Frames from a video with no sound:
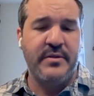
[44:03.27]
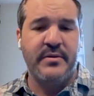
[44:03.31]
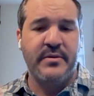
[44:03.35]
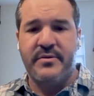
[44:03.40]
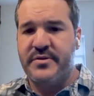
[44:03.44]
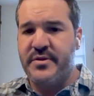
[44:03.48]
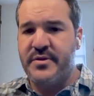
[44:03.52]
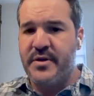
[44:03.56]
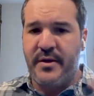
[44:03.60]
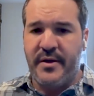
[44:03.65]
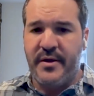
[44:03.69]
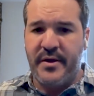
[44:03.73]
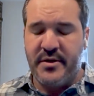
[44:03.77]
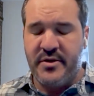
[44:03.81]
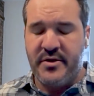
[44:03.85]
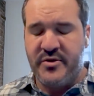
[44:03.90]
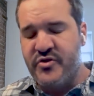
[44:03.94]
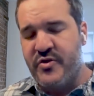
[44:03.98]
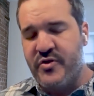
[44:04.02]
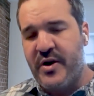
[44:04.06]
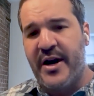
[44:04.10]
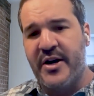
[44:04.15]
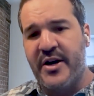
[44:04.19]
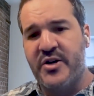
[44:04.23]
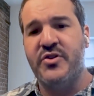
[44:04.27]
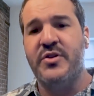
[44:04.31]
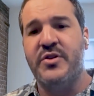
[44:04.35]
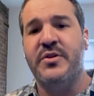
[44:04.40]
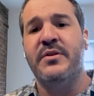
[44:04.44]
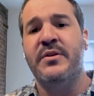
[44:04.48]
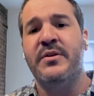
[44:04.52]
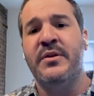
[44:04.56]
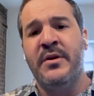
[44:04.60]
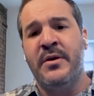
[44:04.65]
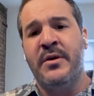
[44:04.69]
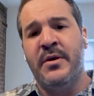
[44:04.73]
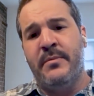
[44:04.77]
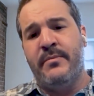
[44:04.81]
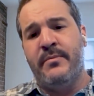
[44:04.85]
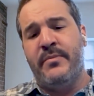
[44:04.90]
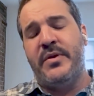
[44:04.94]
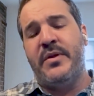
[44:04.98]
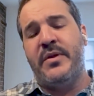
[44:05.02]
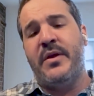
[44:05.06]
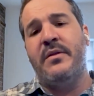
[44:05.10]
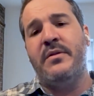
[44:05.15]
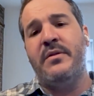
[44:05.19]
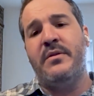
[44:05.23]
There's not a lot of distraction, but
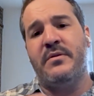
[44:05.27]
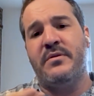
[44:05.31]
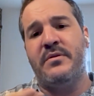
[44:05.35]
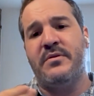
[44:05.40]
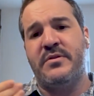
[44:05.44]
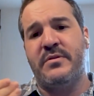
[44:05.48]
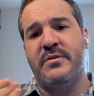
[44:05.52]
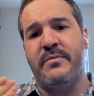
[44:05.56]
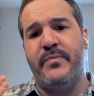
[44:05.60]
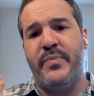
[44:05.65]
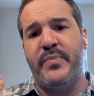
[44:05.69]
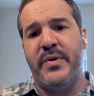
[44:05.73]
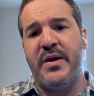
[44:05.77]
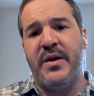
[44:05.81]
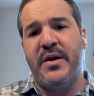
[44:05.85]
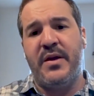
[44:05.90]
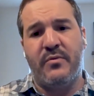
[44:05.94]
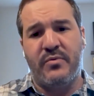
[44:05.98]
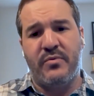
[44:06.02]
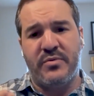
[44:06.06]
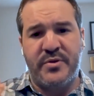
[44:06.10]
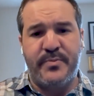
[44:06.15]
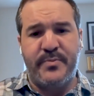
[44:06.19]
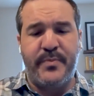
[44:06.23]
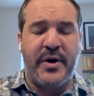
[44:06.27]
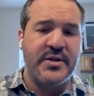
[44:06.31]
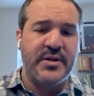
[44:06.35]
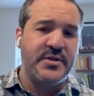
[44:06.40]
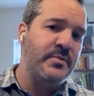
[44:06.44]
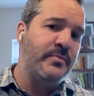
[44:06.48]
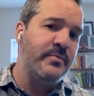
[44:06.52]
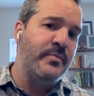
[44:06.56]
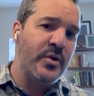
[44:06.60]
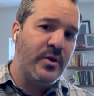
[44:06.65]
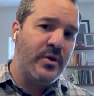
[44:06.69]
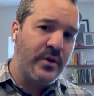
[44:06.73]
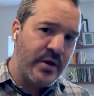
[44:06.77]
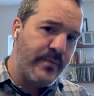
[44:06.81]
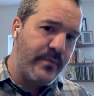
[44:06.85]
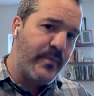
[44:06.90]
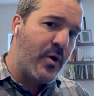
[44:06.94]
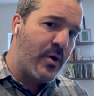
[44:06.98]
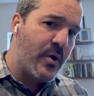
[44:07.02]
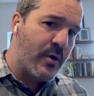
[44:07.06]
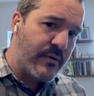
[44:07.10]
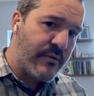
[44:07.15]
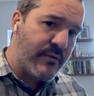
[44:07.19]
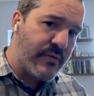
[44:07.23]
then there's a big responsibility
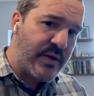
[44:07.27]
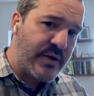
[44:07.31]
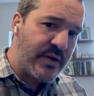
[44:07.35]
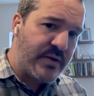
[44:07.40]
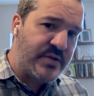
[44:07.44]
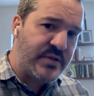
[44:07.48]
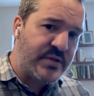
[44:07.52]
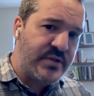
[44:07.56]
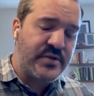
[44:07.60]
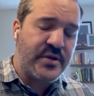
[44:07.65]
part of this.